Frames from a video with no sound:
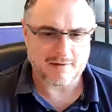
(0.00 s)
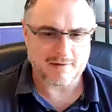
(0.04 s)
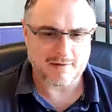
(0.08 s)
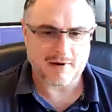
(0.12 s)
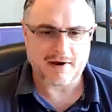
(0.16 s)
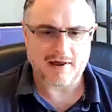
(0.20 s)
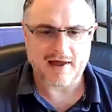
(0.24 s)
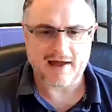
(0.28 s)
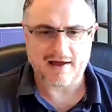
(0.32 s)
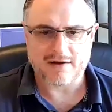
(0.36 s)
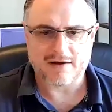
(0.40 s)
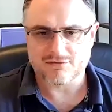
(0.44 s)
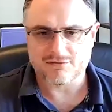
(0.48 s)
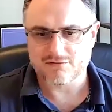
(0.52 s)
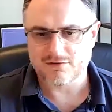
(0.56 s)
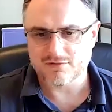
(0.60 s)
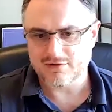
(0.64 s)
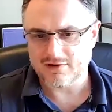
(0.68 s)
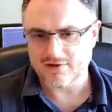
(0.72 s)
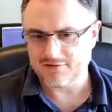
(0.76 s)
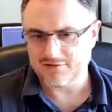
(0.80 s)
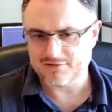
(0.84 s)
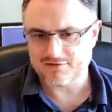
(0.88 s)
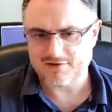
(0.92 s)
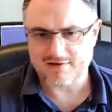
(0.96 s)
about a house that
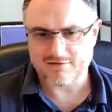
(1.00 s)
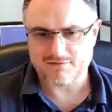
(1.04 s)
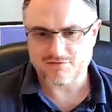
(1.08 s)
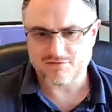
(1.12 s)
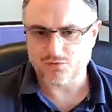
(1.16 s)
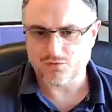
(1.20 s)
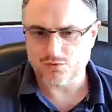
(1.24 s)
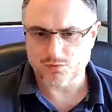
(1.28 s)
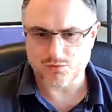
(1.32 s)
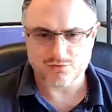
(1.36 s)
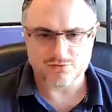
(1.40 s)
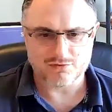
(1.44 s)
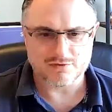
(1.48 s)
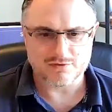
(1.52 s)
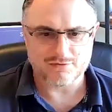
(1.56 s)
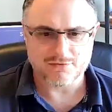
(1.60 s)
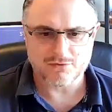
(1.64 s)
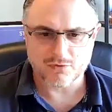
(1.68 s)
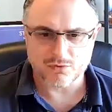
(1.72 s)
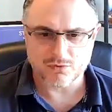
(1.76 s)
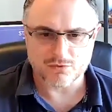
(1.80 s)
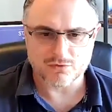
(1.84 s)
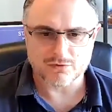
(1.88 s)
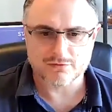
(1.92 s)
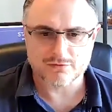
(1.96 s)
needs to have four walls and
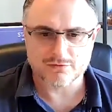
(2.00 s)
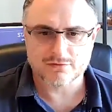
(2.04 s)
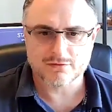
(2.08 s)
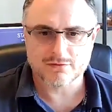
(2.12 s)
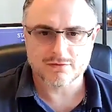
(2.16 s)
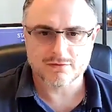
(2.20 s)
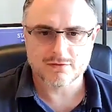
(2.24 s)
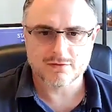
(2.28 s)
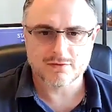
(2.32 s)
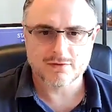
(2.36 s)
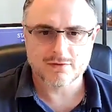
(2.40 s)
doors.